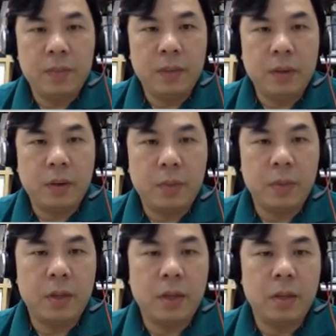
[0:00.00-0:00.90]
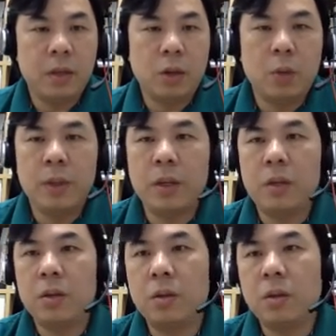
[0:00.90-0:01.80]
that represent the
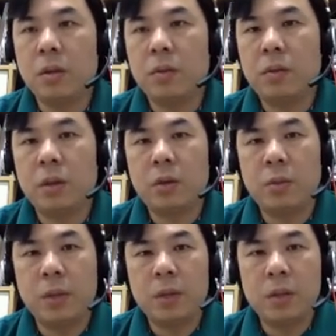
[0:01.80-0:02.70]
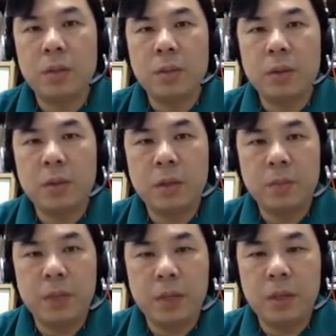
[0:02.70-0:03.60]
combinations of transformations matrix
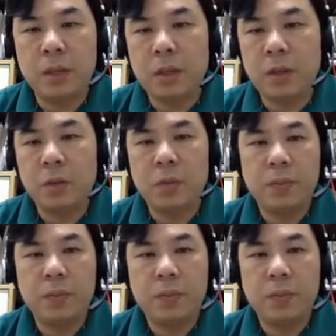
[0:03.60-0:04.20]
P and Q.